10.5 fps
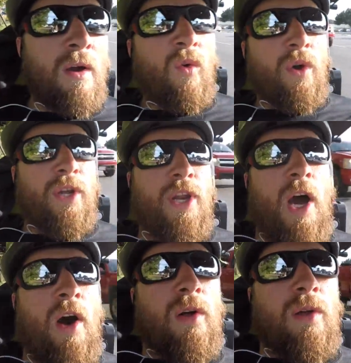When you
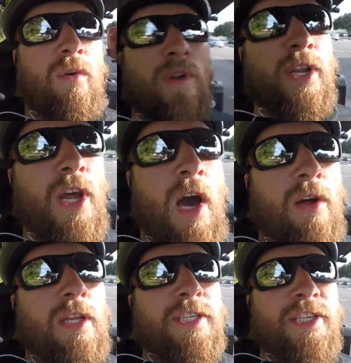don't, when you
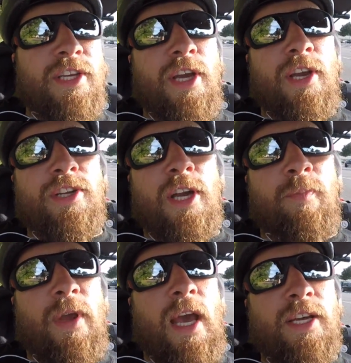don't listen to your
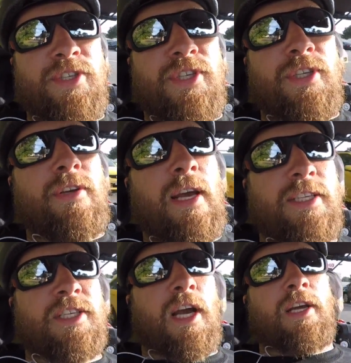GPS, you get
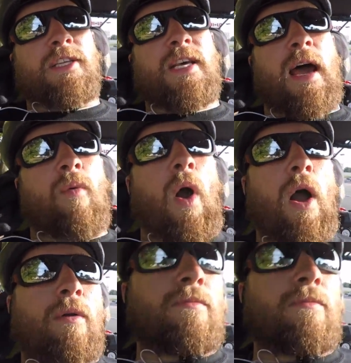stuck on a sidewalk.